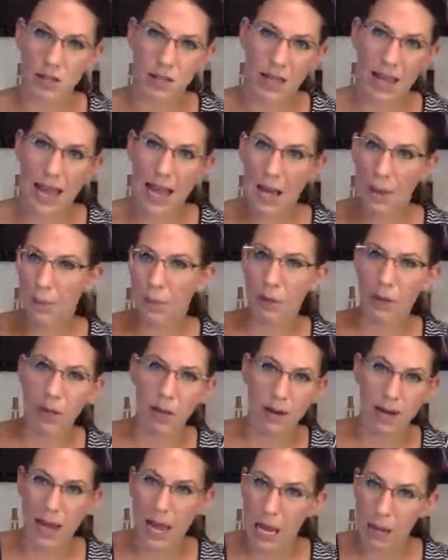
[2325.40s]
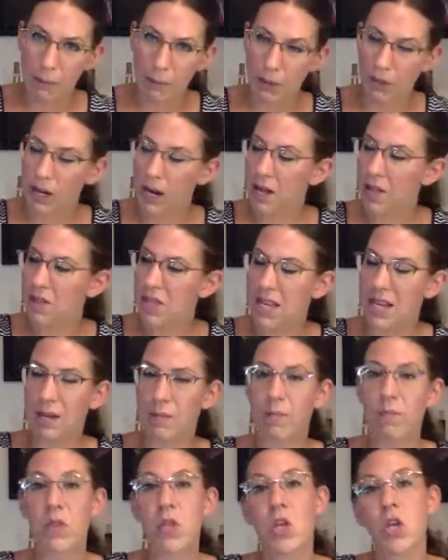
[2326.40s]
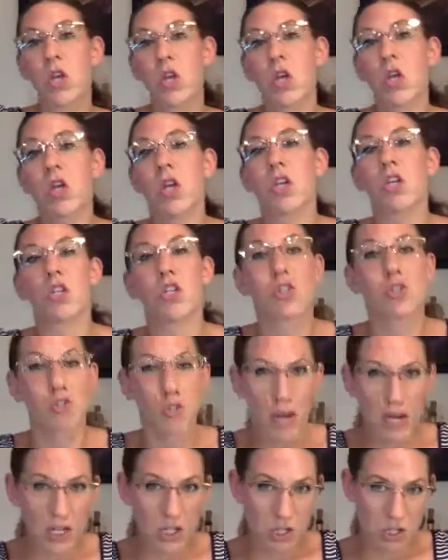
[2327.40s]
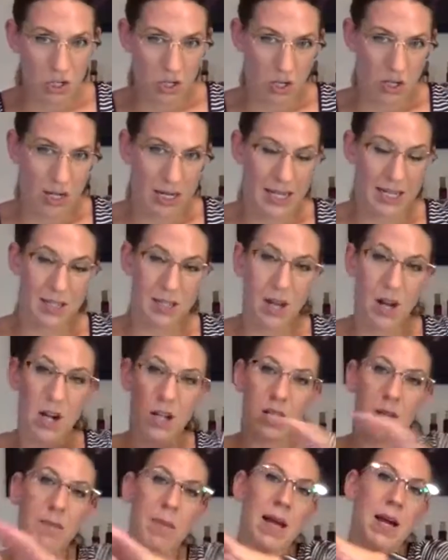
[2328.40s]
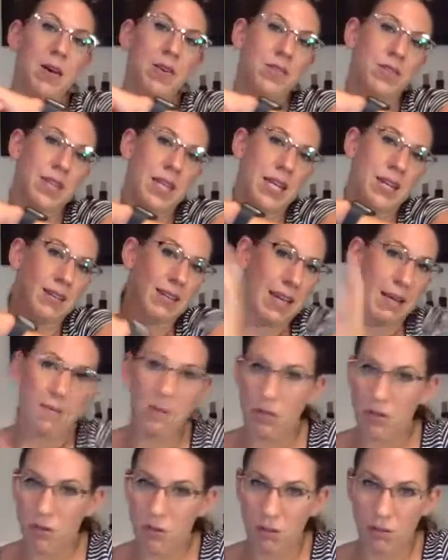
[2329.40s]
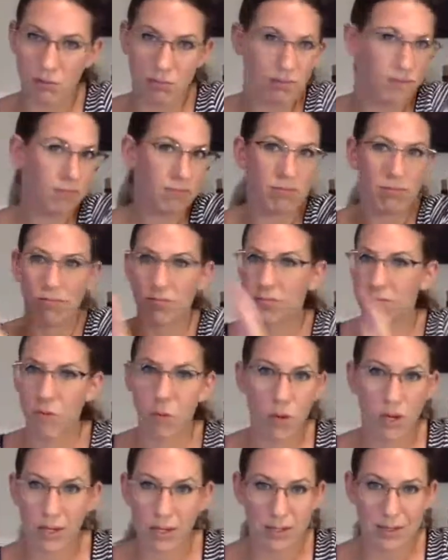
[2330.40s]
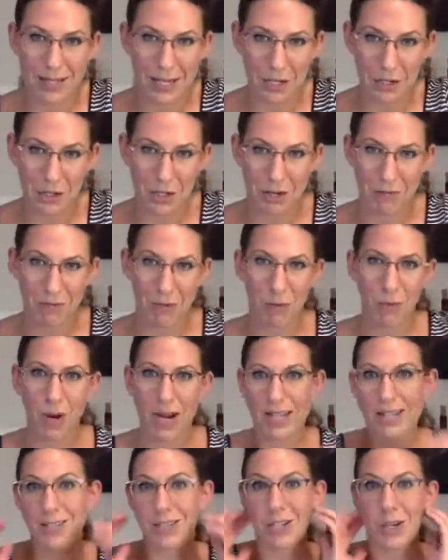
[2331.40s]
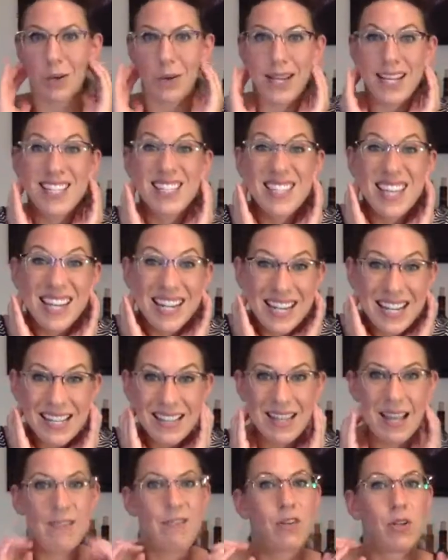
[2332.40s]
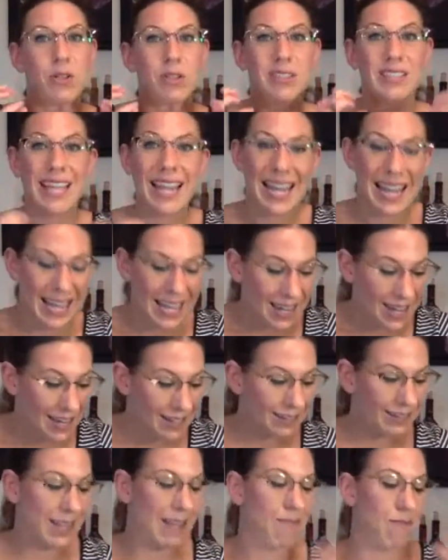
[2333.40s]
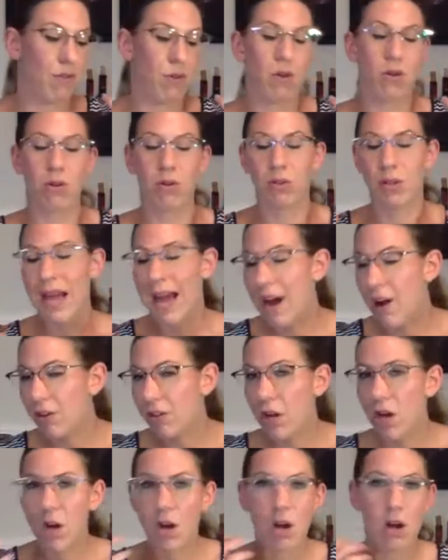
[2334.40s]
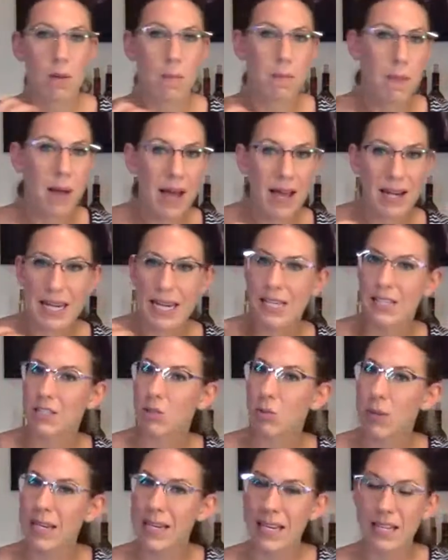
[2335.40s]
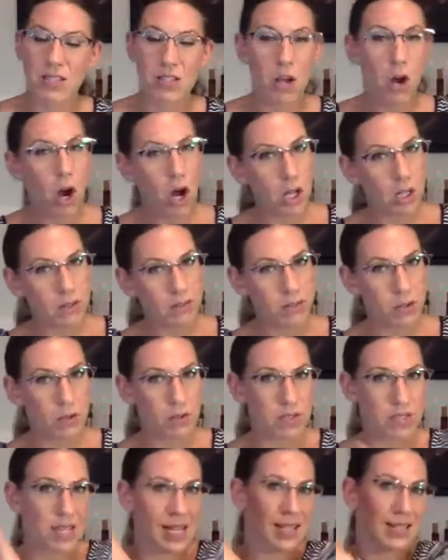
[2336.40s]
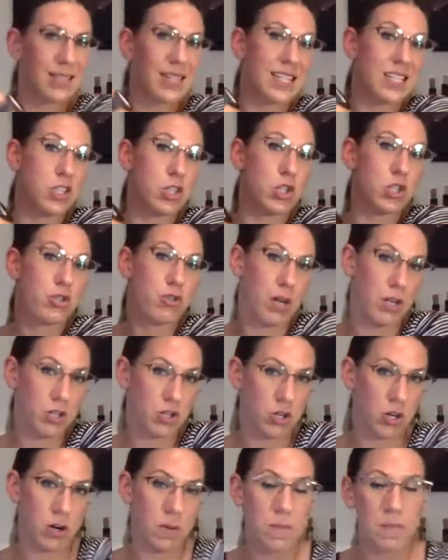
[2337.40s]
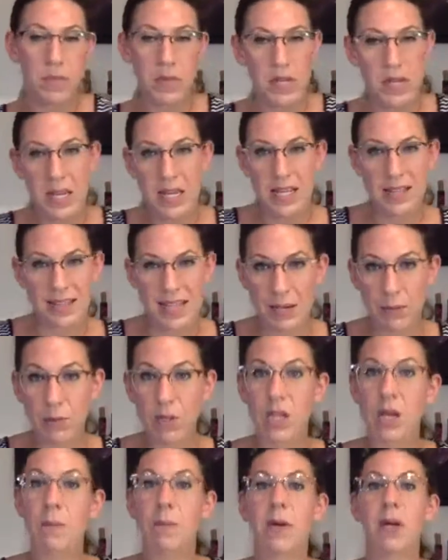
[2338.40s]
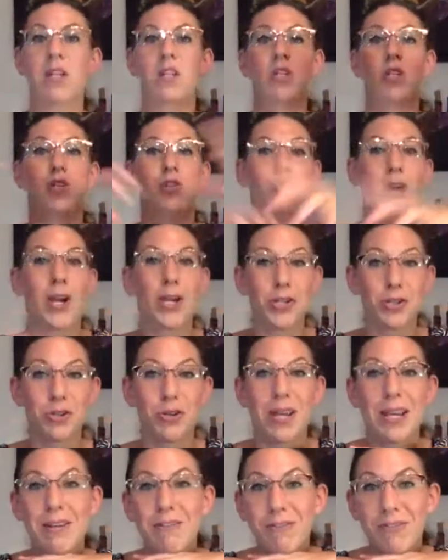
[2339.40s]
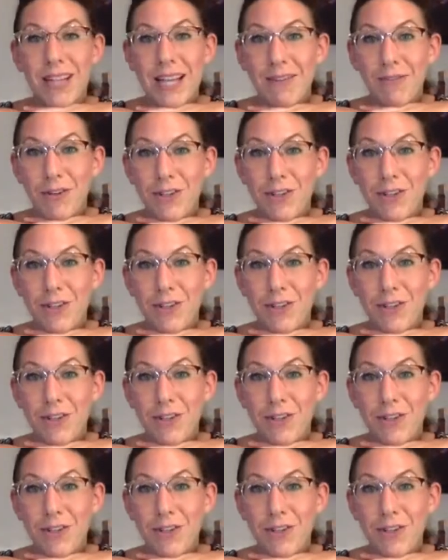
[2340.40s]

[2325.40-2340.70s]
apple and apricot thing. Structure is all about the chemical organization of the wine. So acidity level, tannin level, alcohol, body, sweetness, all of those things is structure. Then we're going to put structure and flavor